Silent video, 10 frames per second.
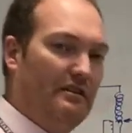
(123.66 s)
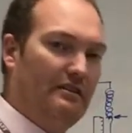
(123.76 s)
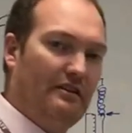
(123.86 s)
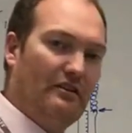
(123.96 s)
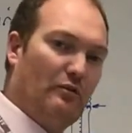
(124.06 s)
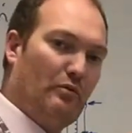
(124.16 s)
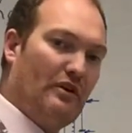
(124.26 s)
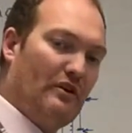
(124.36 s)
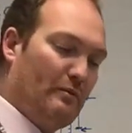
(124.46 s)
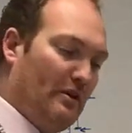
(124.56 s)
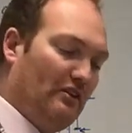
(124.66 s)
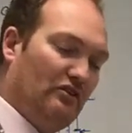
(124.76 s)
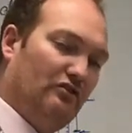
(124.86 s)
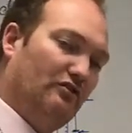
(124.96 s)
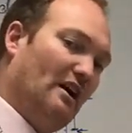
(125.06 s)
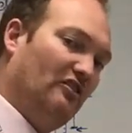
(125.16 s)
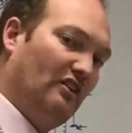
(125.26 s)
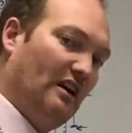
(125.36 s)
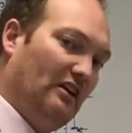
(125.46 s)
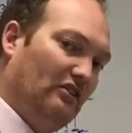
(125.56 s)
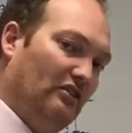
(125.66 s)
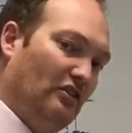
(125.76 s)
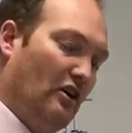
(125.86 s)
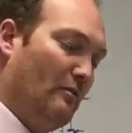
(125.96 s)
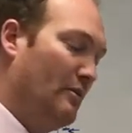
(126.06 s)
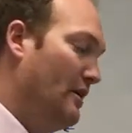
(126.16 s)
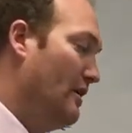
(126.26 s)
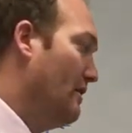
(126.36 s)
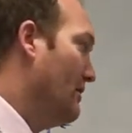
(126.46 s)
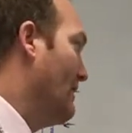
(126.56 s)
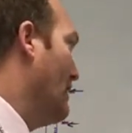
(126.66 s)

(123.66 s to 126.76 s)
that the spring is being stretched each time. So the